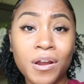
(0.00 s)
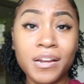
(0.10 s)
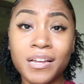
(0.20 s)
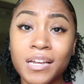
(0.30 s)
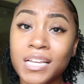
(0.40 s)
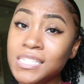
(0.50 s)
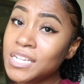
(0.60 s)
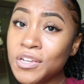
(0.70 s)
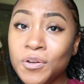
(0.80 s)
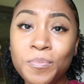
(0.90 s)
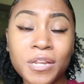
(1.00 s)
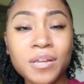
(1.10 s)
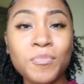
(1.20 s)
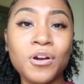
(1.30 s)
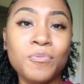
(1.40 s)
We're going to continue
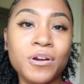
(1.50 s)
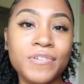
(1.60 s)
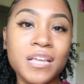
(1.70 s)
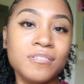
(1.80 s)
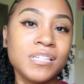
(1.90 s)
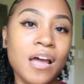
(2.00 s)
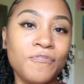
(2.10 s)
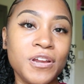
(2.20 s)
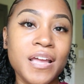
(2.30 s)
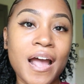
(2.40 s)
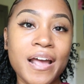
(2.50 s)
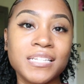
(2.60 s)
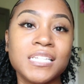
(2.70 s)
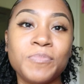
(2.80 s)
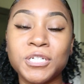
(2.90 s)
putting more and more videos out for you
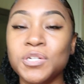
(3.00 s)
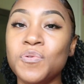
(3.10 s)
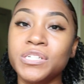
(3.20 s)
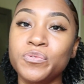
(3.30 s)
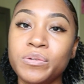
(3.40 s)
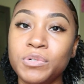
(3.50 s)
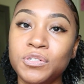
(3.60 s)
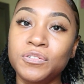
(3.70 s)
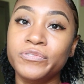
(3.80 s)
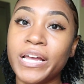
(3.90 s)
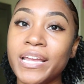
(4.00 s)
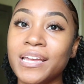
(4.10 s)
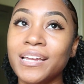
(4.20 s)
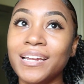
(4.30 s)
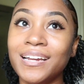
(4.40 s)
guys, especially once we move.
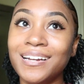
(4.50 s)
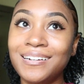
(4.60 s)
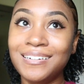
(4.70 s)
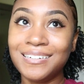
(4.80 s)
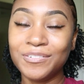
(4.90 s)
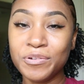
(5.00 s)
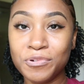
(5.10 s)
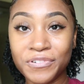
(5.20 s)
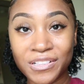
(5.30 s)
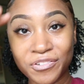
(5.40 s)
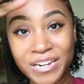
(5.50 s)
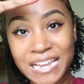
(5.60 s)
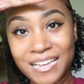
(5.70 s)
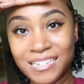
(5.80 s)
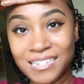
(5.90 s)
Like, uh, we move in three
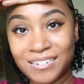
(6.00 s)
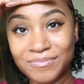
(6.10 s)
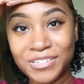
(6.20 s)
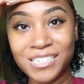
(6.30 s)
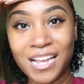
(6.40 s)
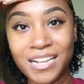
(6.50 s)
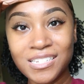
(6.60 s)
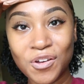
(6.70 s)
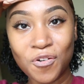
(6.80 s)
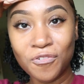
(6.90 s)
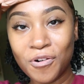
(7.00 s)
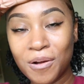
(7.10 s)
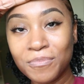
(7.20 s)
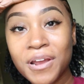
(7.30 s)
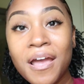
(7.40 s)
days and I'm just like so
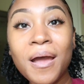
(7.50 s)
overwhelmed.